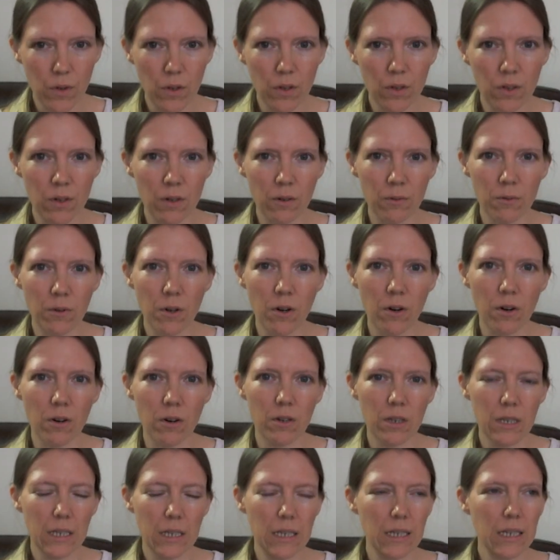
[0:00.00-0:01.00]
you know, not
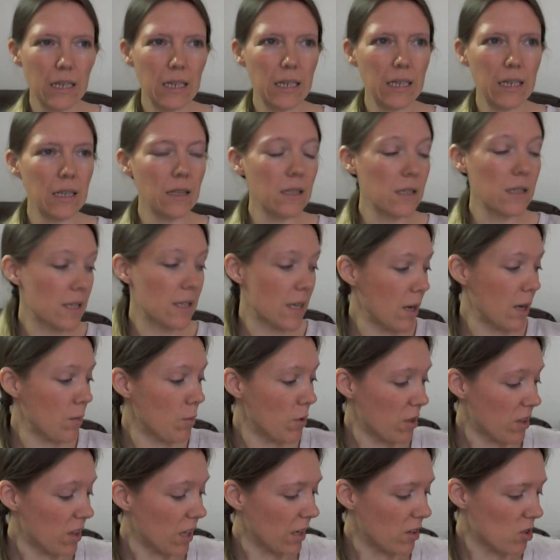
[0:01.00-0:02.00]
in the scheme
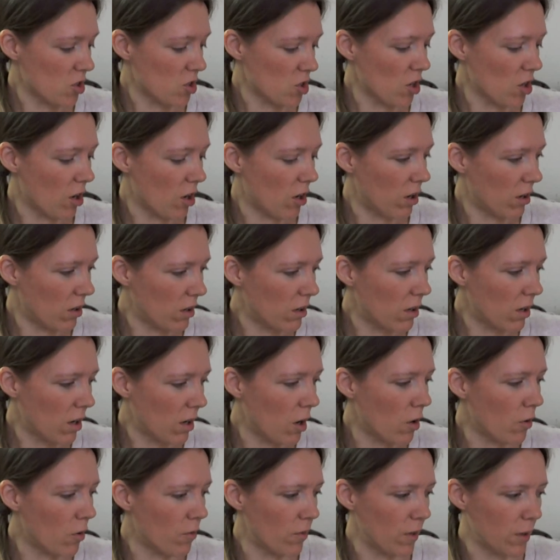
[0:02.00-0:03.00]
of things, not
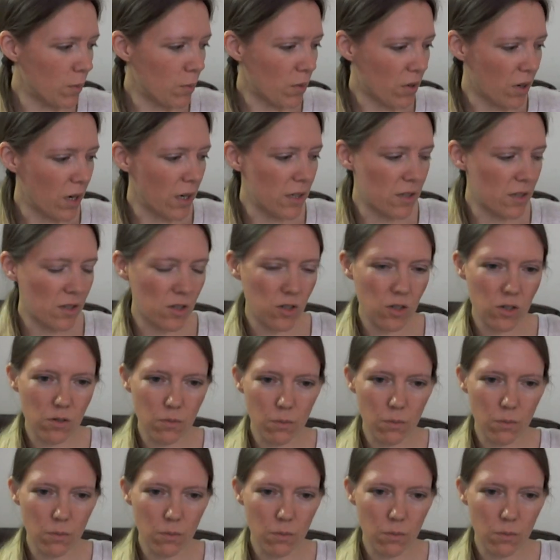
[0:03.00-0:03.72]
overly priced.